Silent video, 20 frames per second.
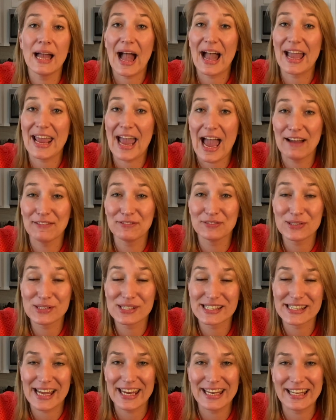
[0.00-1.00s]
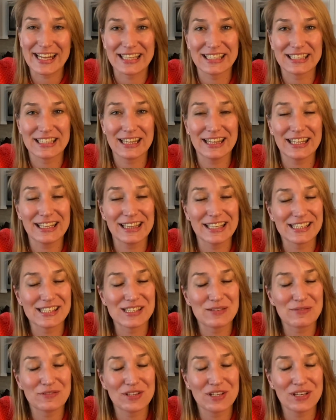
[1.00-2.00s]
I have to say that the
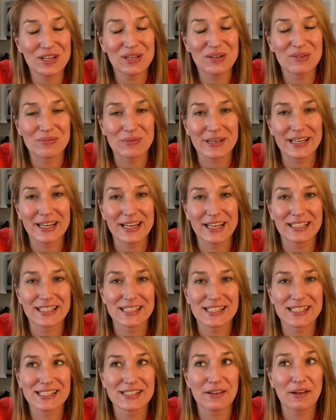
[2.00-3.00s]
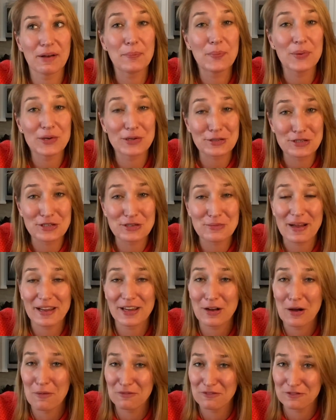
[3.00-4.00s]
list of the ingredients pushed my
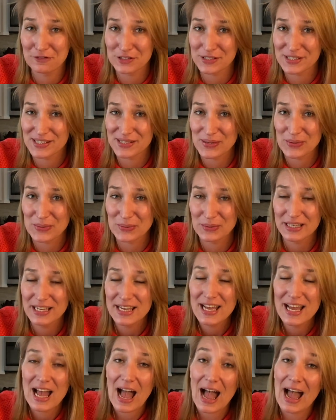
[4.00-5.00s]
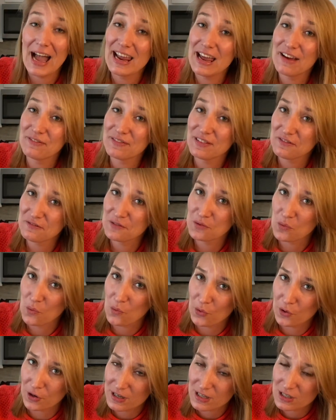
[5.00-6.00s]
comfort zone. I have never
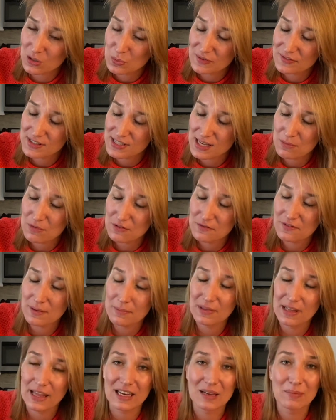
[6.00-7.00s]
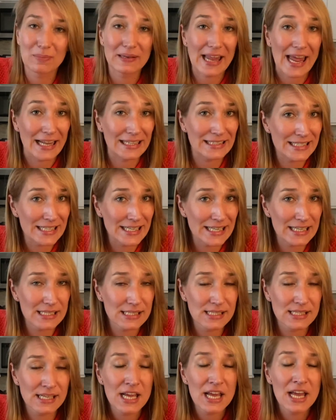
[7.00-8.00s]
worked with some of them, like
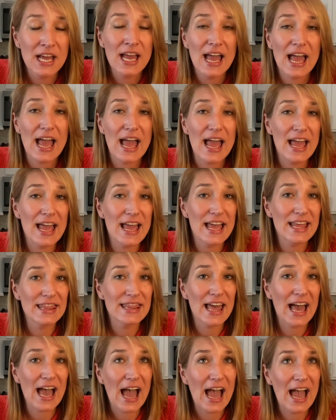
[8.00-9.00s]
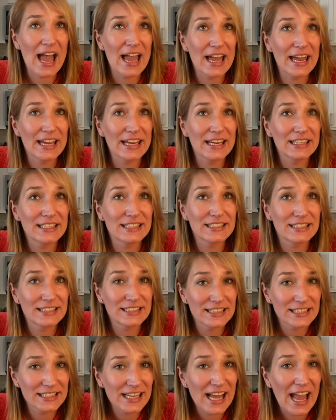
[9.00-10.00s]
plantains, and I
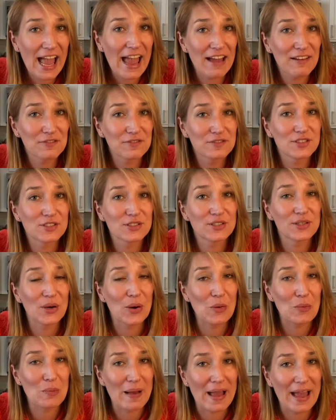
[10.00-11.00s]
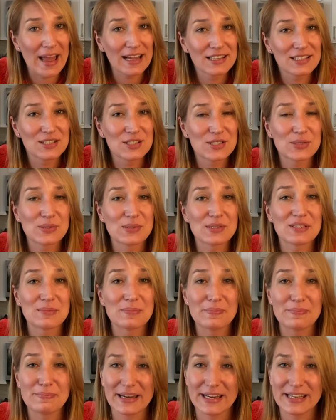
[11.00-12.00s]
did have to go back to
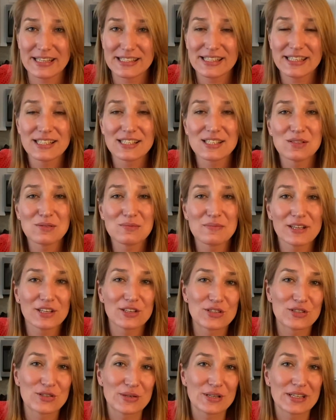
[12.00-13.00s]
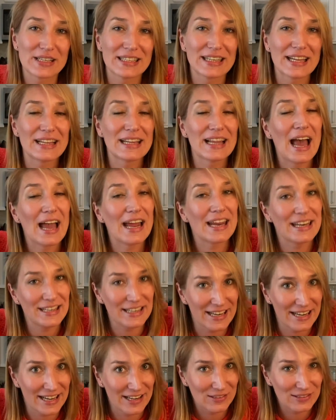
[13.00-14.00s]
some basics to make sure that I
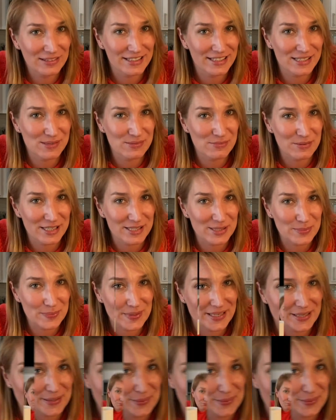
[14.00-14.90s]
nailed this recipe.